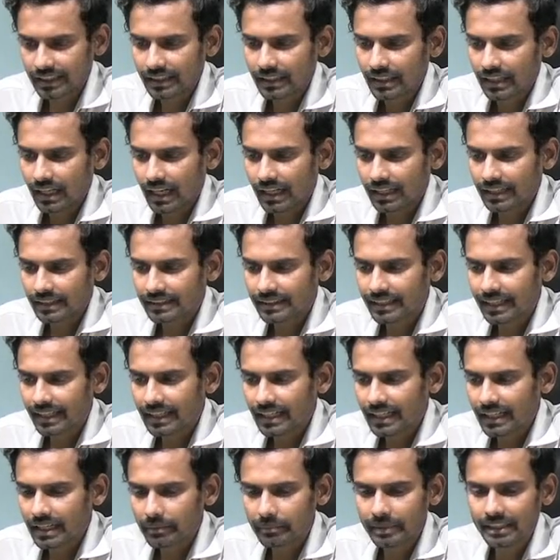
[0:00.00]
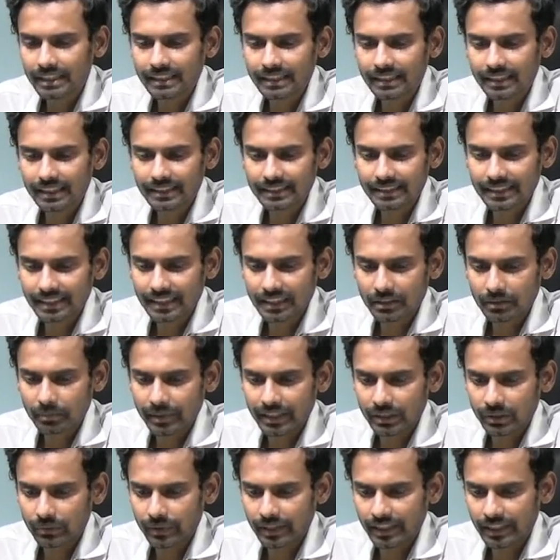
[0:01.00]
and then I am increasing it by
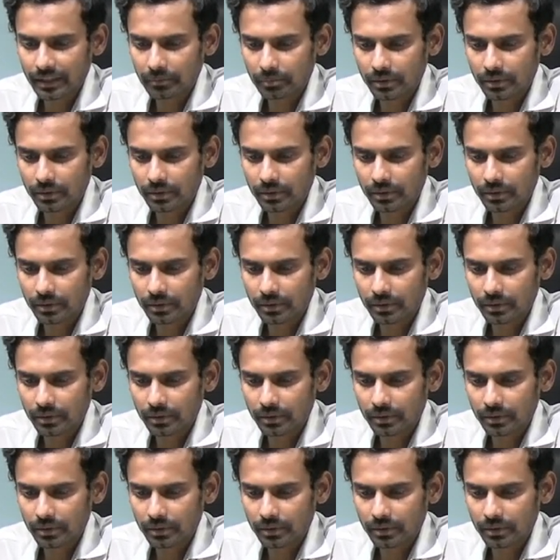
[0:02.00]
20%.